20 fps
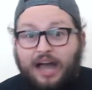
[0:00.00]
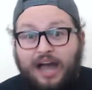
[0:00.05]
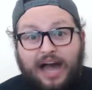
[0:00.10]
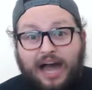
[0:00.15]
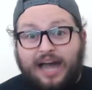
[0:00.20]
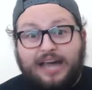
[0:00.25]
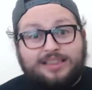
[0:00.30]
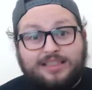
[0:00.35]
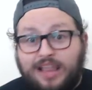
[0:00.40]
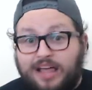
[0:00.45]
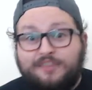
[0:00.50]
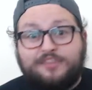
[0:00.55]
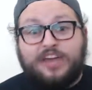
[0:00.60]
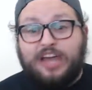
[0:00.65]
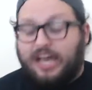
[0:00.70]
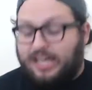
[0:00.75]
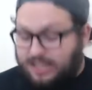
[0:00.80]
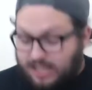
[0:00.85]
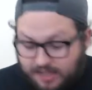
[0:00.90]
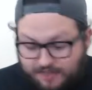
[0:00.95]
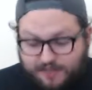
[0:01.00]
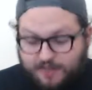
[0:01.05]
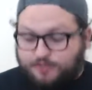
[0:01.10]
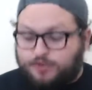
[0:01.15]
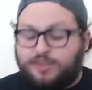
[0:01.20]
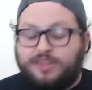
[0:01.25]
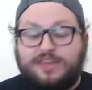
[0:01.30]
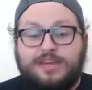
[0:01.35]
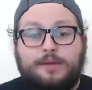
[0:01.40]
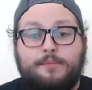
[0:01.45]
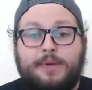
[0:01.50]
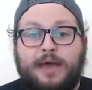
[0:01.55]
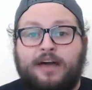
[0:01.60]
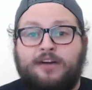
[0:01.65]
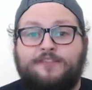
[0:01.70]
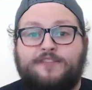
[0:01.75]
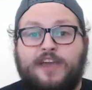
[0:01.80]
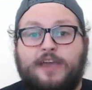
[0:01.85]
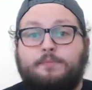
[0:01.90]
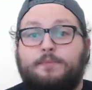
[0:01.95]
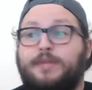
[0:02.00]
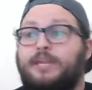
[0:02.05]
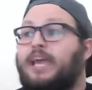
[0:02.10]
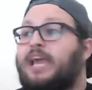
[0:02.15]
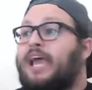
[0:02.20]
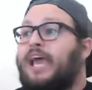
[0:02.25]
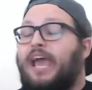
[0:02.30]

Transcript: I love it. I love everything about vaping.